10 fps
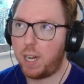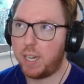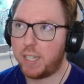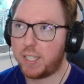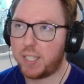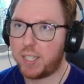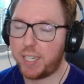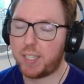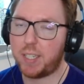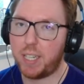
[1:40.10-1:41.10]

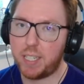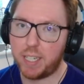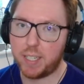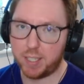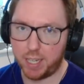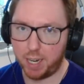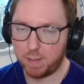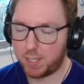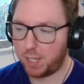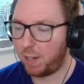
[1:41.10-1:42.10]
16 years ago.
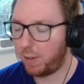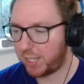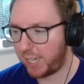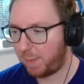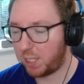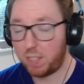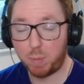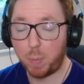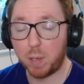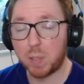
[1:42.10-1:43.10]
So Lewis Hamilton, you've
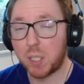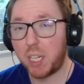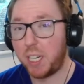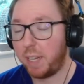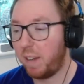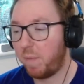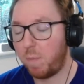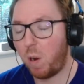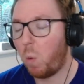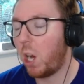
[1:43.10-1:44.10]
probably all seen it,
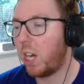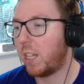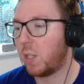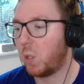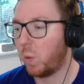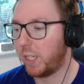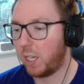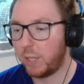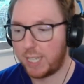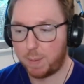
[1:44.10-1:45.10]
you've all heard the story. So
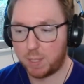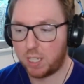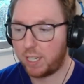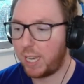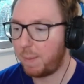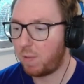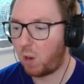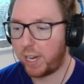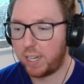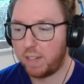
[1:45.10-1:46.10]
Lewis Hamilton and Kimi
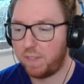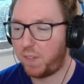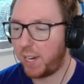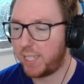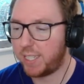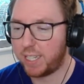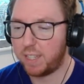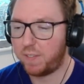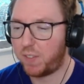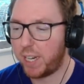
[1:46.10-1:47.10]
Raikkonen fighting in
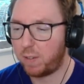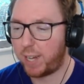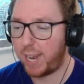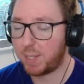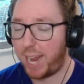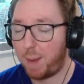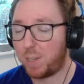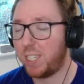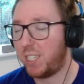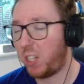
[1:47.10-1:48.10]
the final laps.
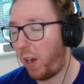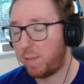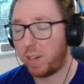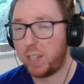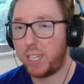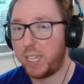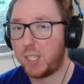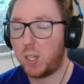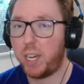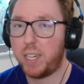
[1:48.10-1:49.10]
Hamilton dives around the
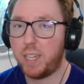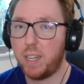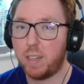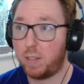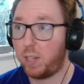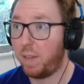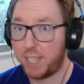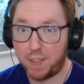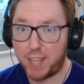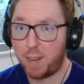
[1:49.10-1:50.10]
inside, dives
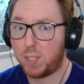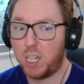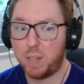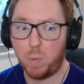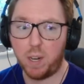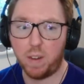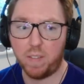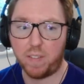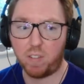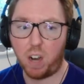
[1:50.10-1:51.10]
down the outside of
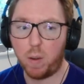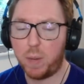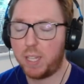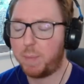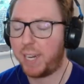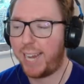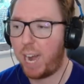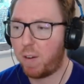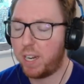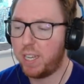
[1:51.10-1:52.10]
the Ferrari with his
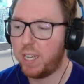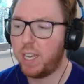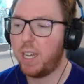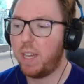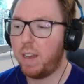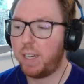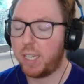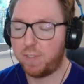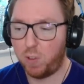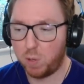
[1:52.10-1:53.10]
McLaren,
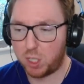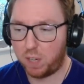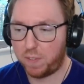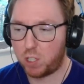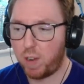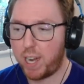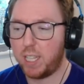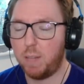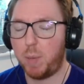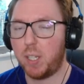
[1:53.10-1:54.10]
gets forced off the track
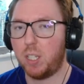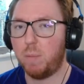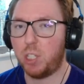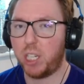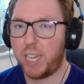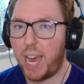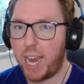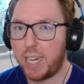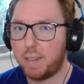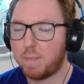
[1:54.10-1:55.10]
at the bus stop
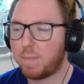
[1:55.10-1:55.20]
chicane,